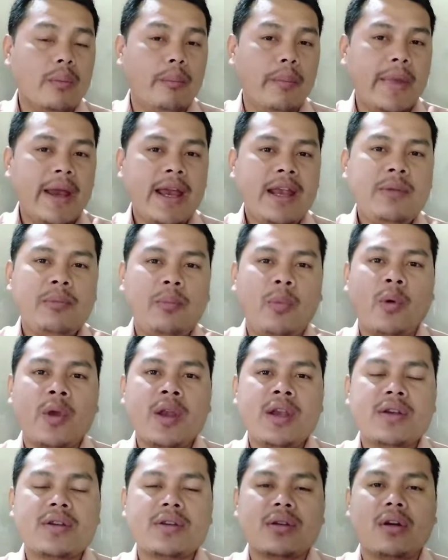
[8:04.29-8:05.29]
main
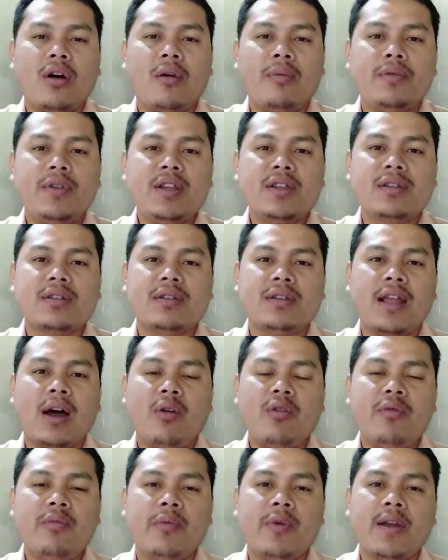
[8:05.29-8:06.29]
point of this
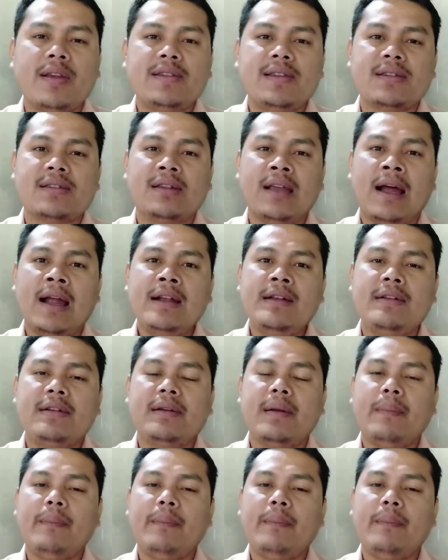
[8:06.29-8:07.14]
noun phrase is that